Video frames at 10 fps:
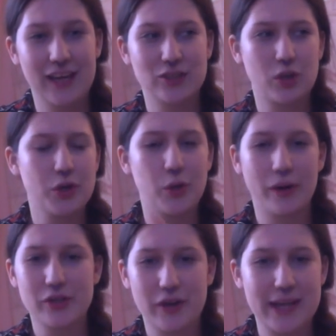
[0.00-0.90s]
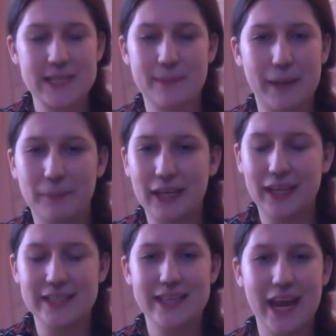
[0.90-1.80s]
So your trance might
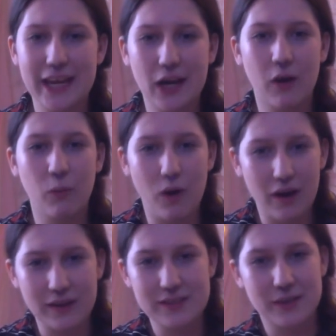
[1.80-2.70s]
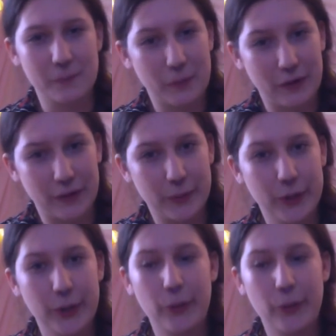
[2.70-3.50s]
be taking a walk to the park,